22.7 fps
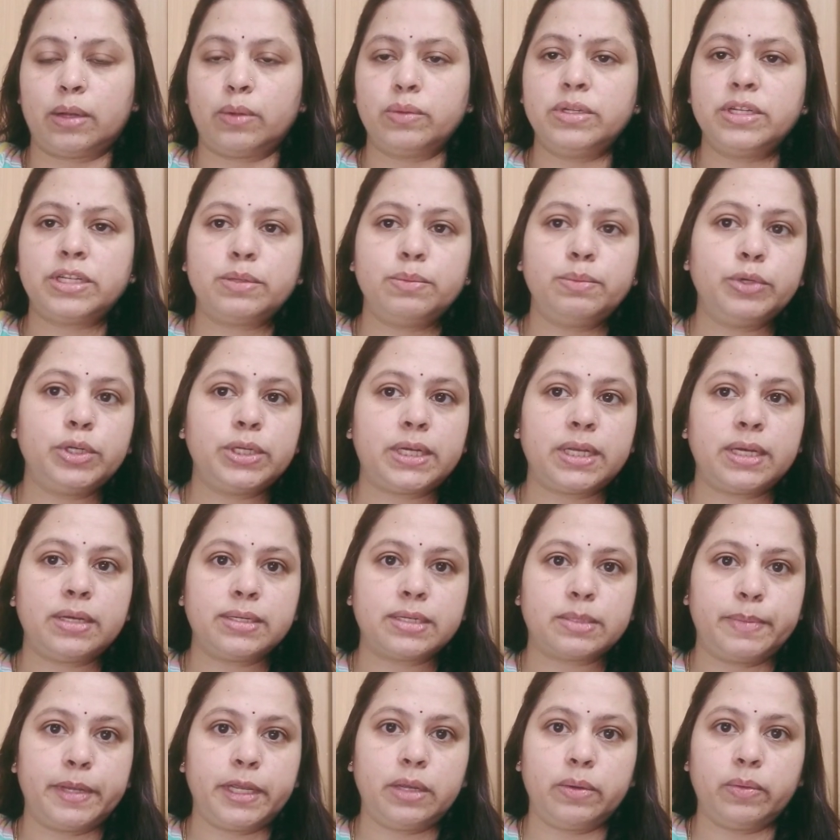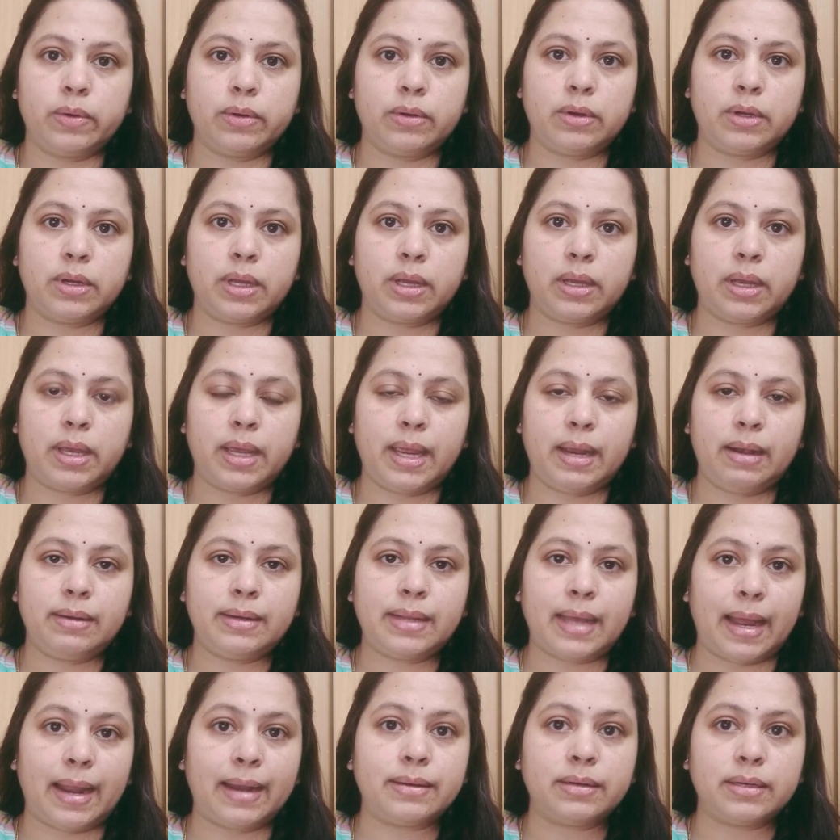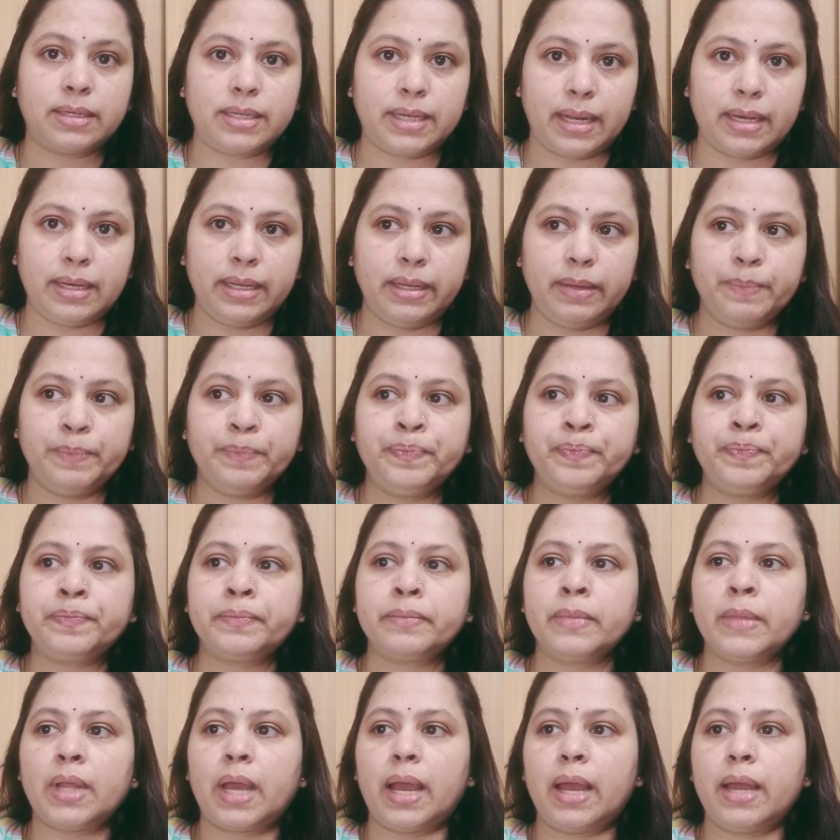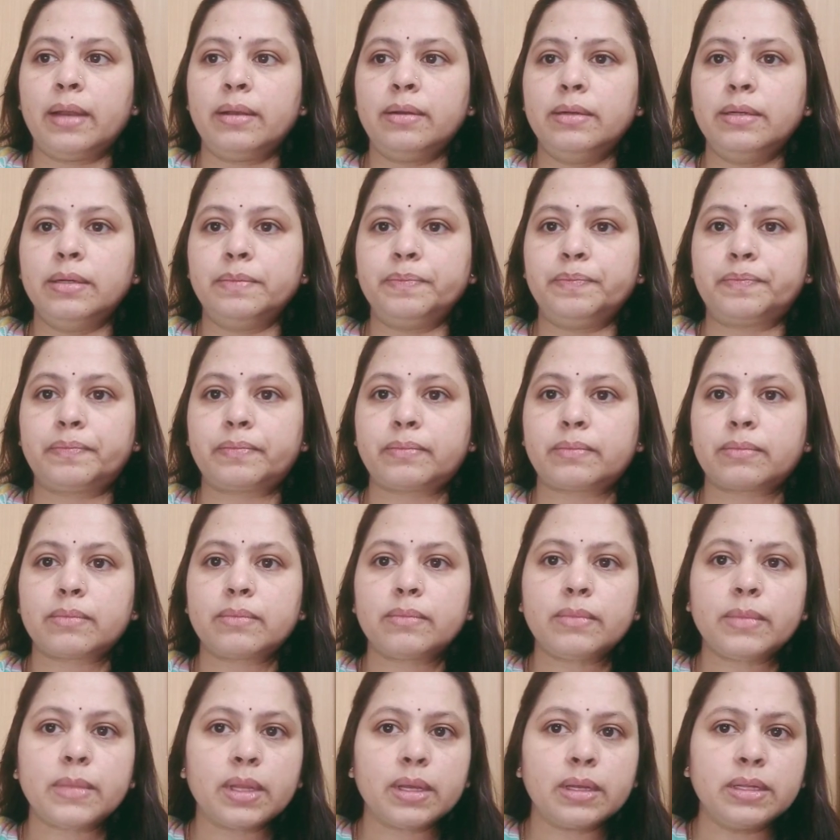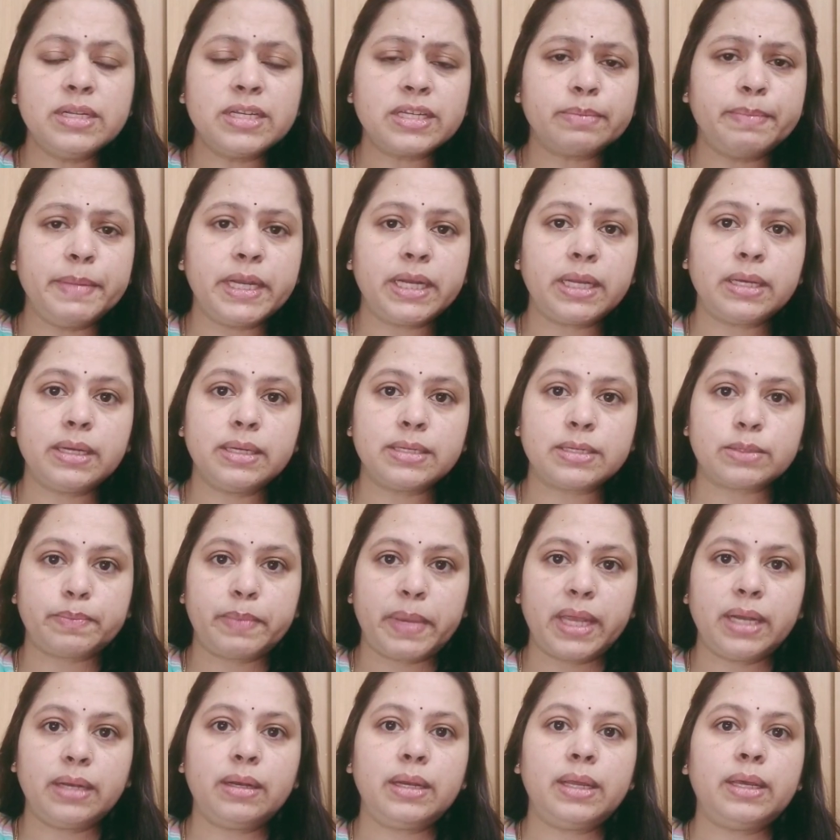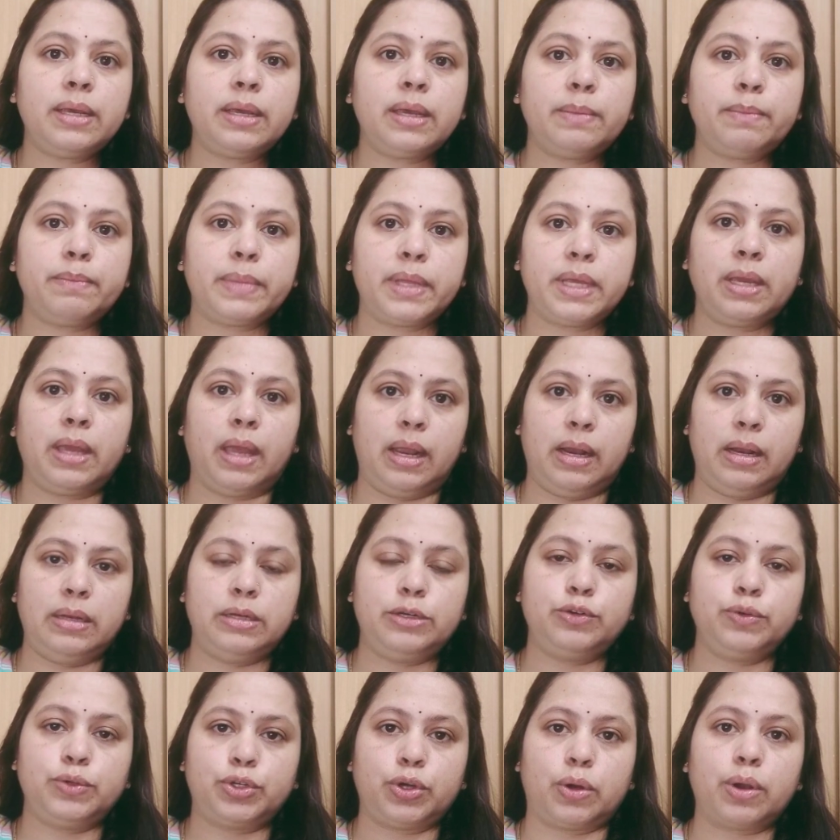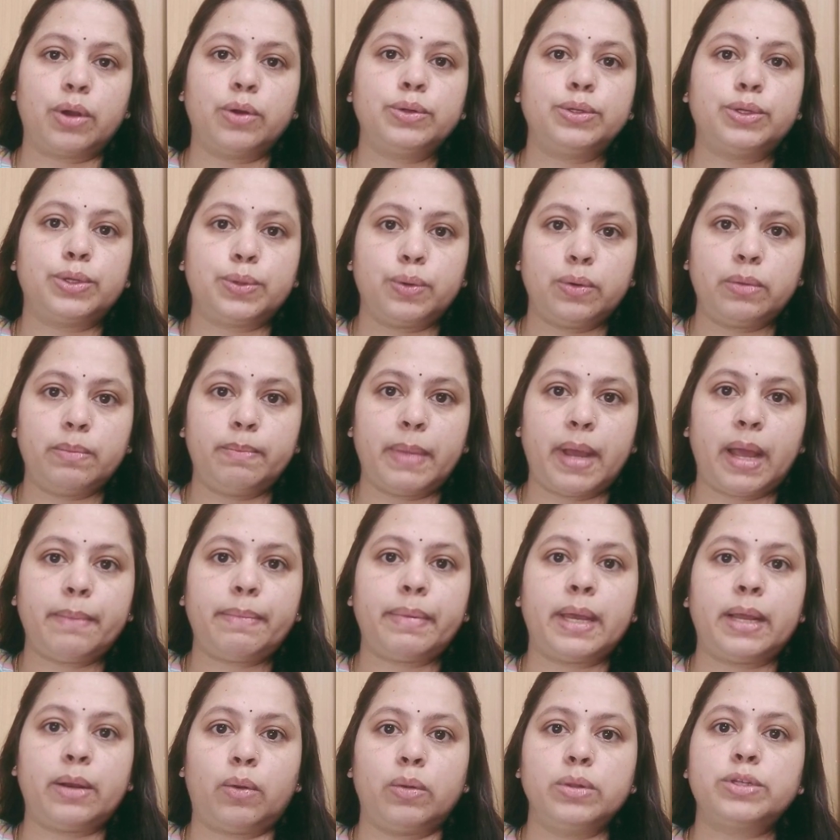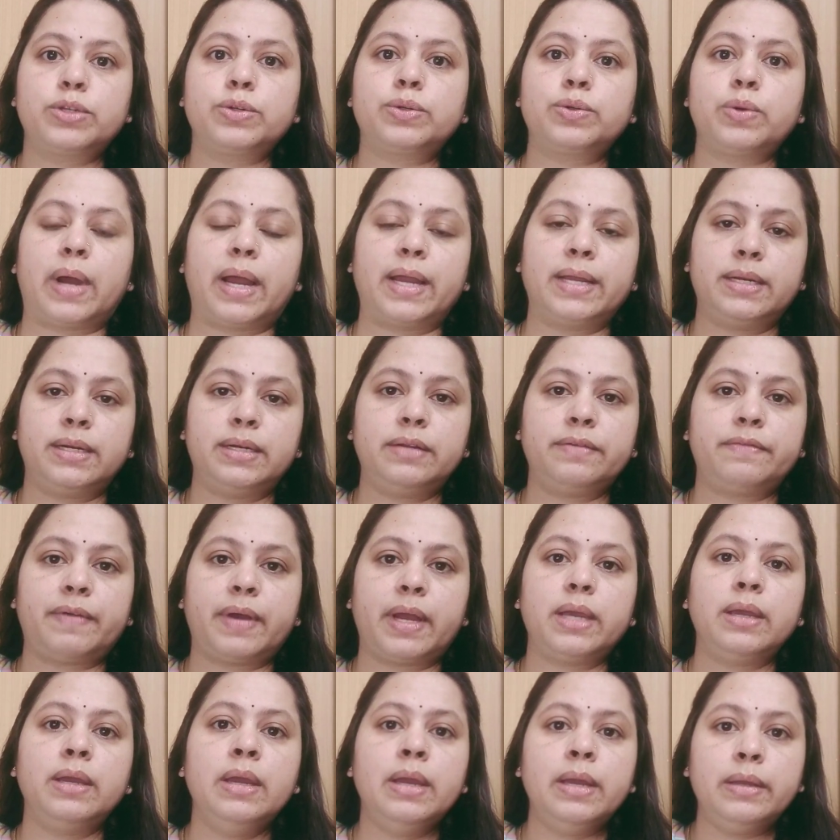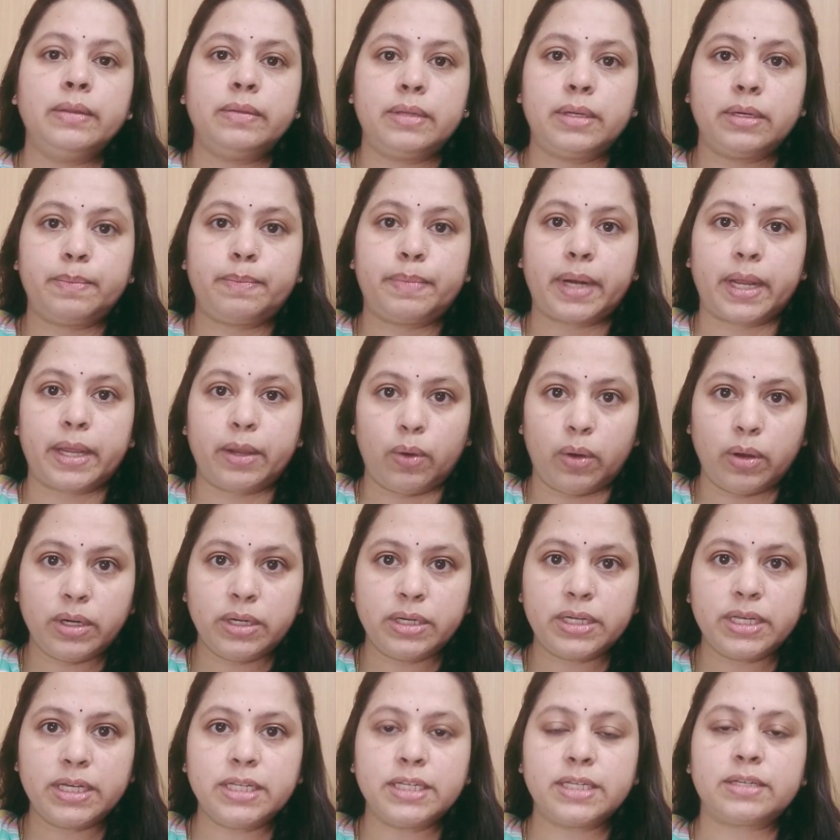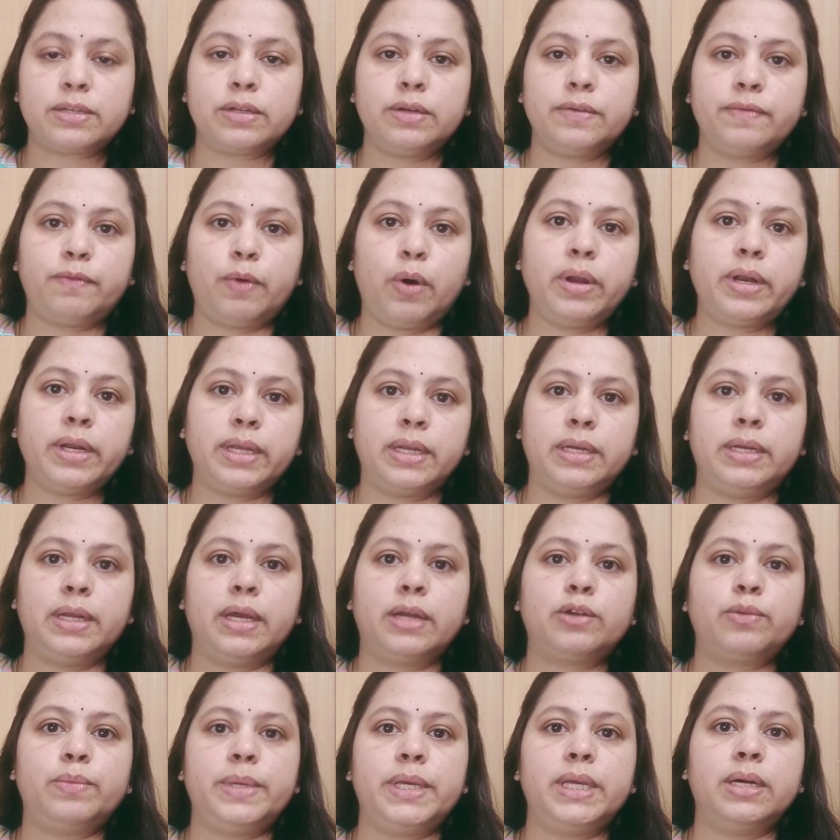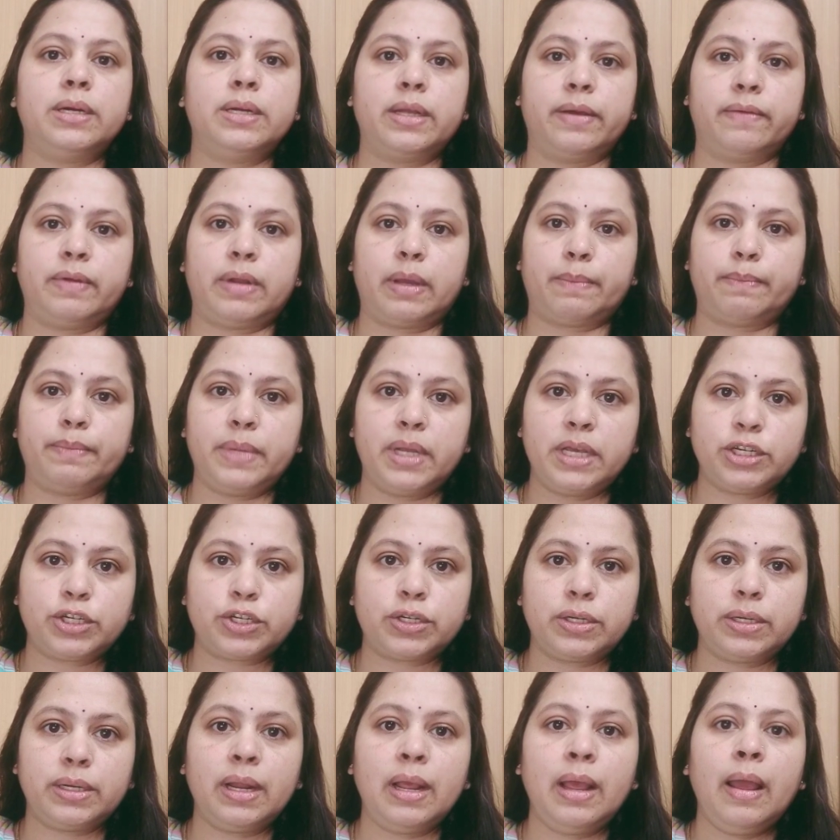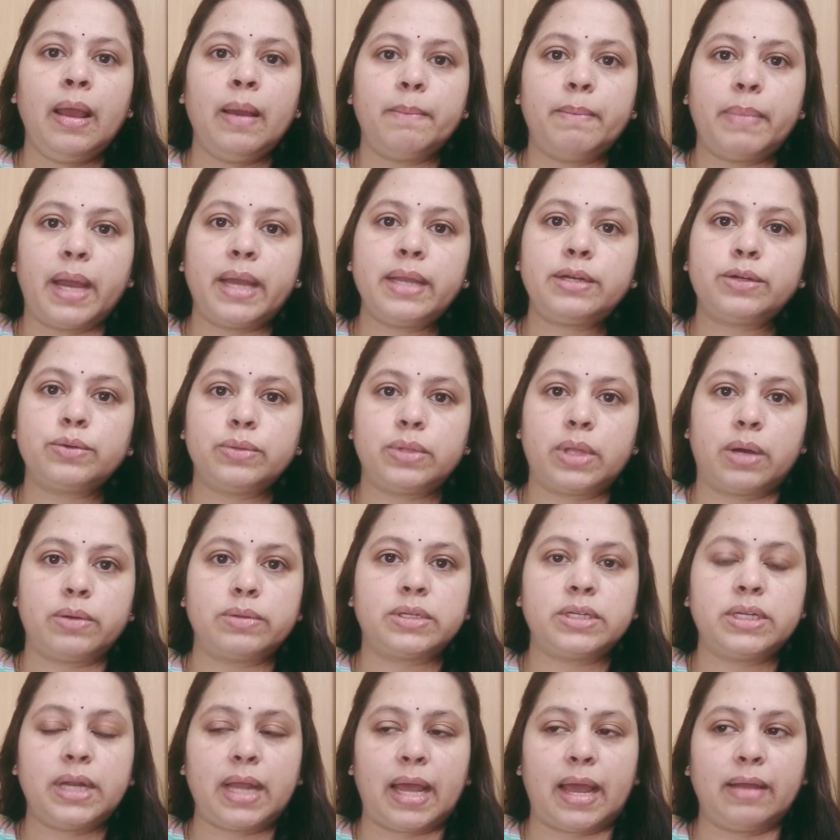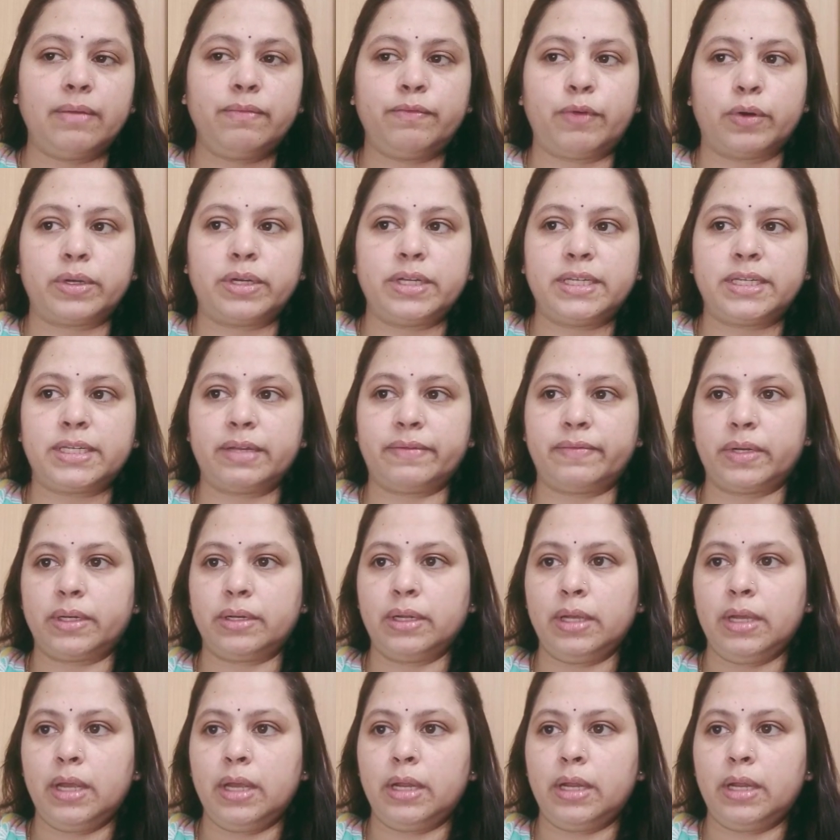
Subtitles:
Now this meeting is being held at Delhi, and this meeting is mainly being held to chalk out the roadmap and also to identify the priorities for India to be a developed nation by 2047.